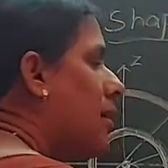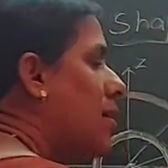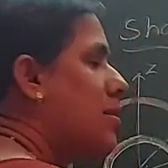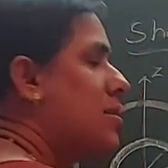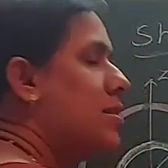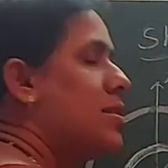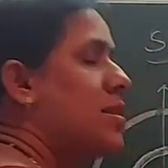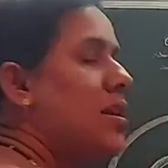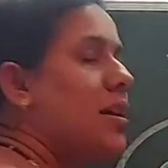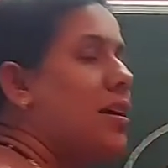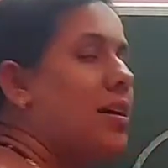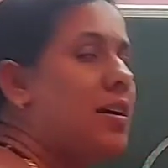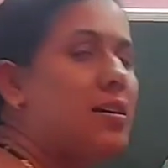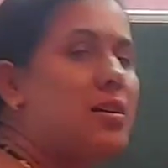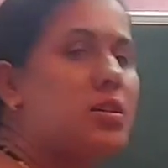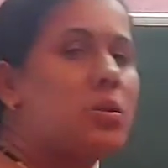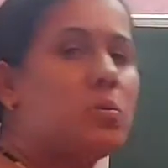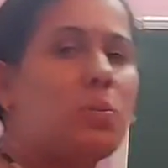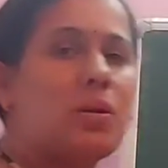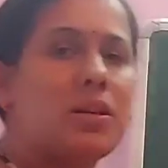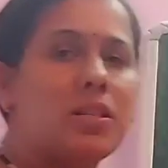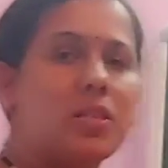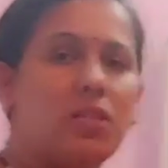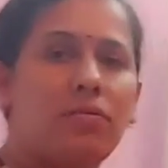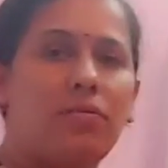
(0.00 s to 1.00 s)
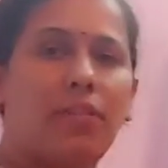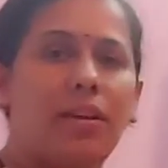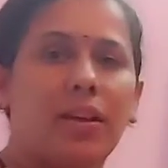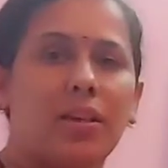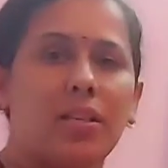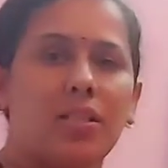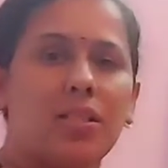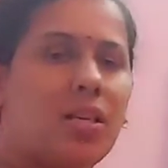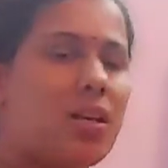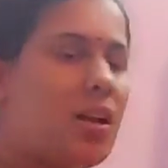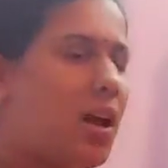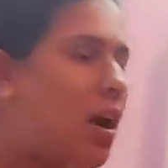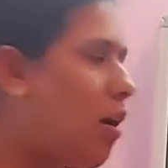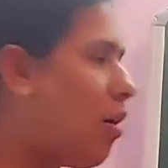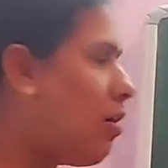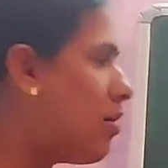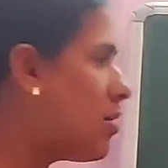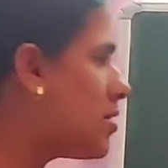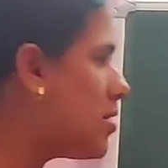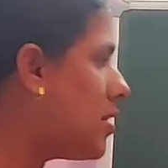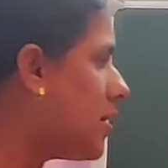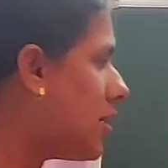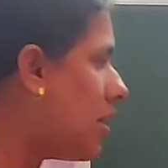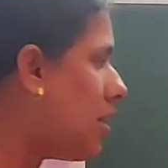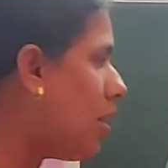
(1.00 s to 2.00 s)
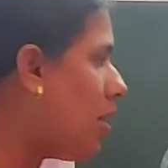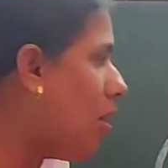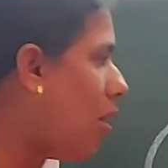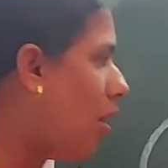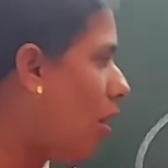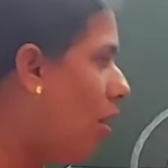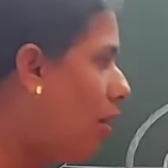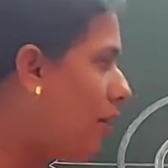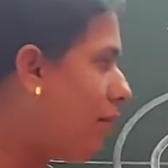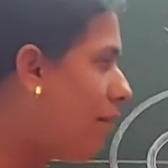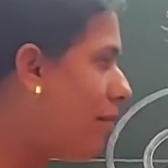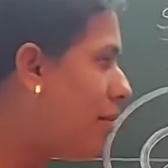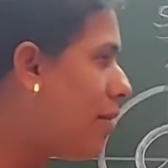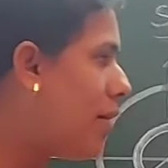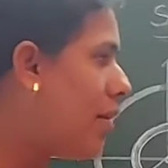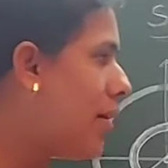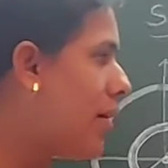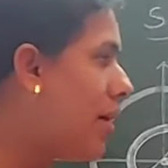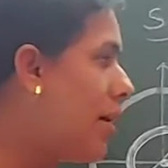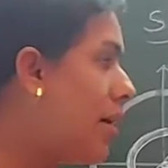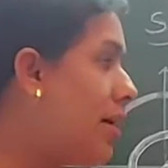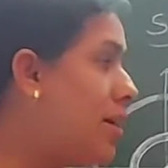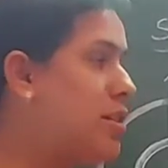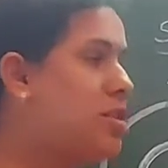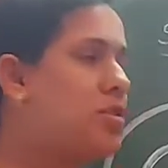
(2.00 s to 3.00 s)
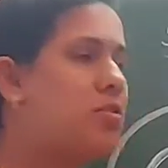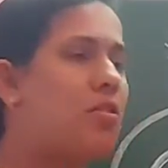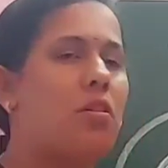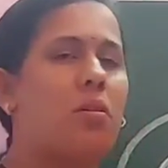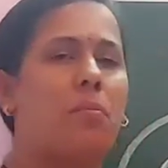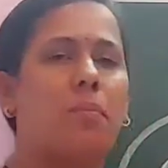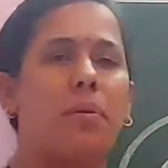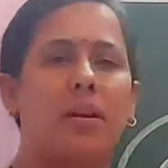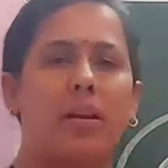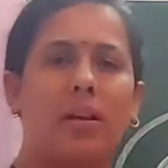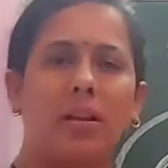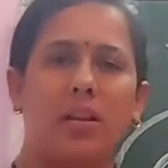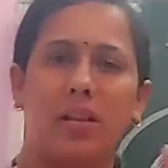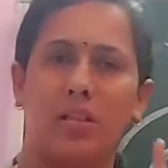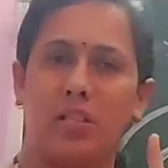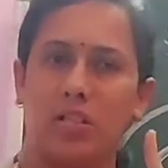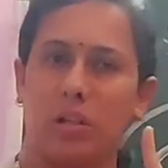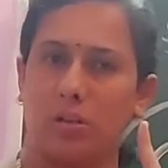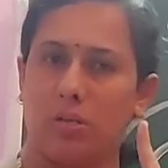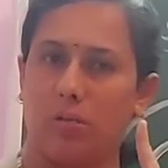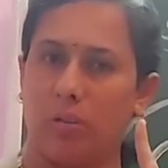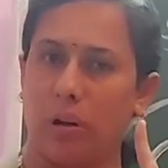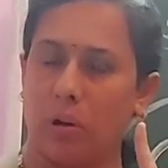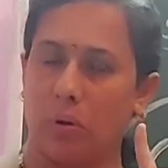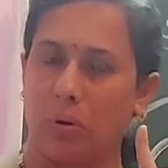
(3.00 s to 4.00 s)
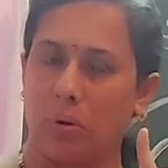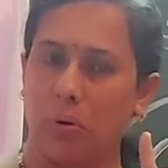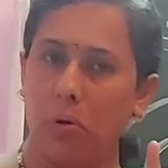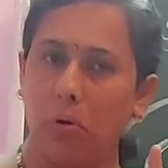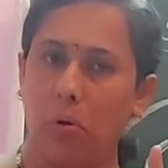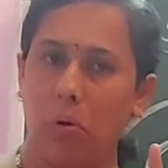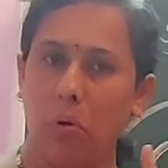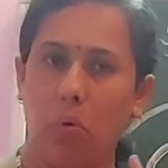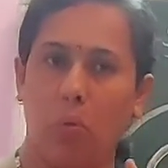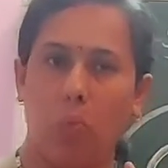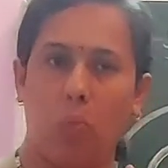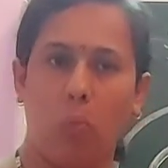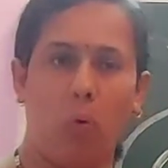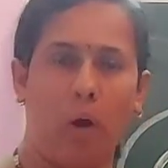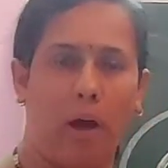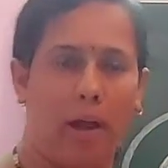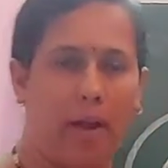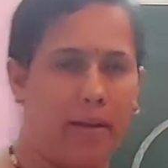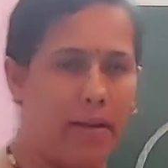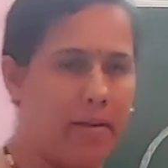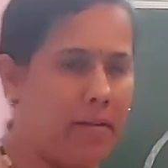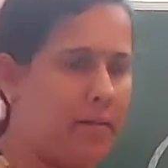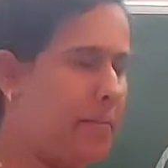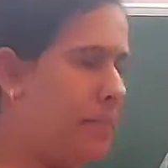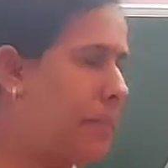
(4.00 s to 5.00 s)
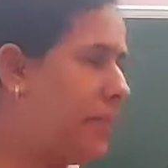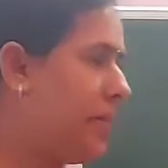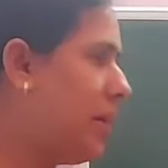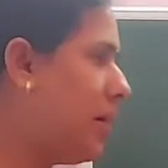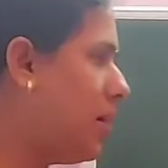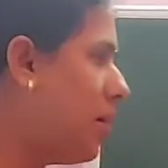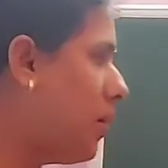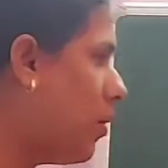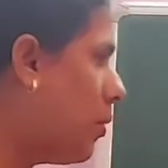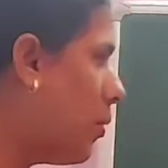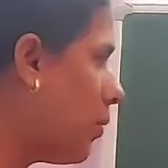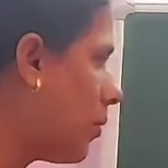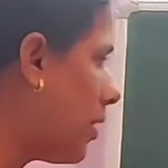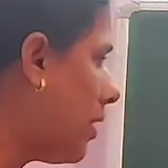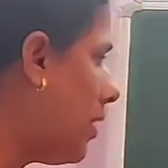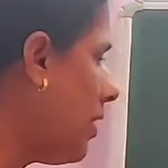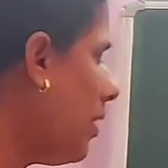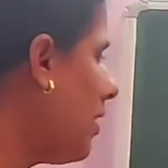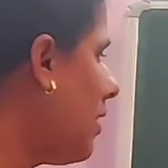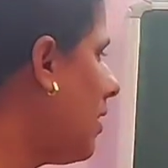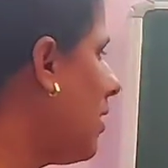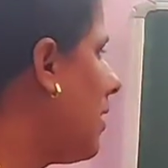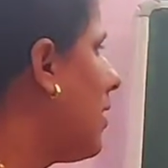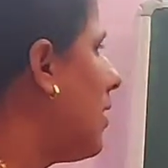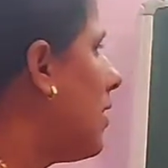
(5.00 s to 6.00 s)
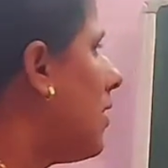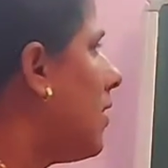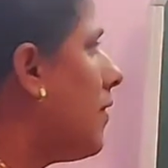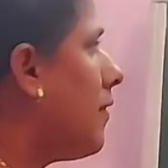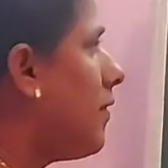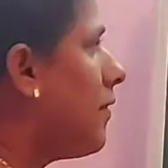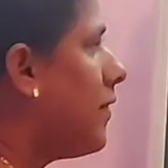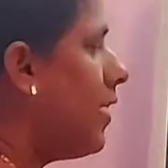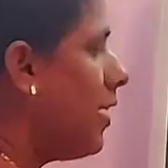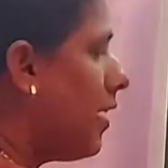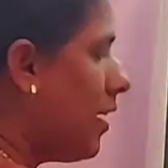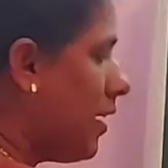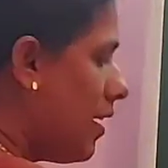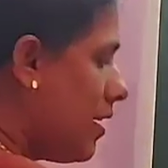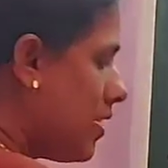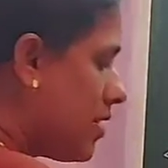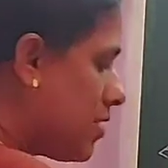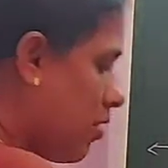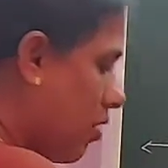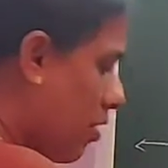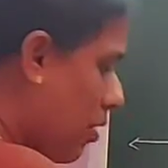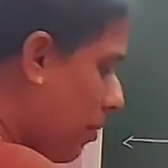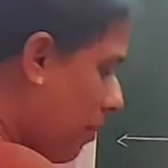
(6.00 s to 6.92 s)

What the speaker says: is a specificity of s orbital is equal to 1. Okay, the s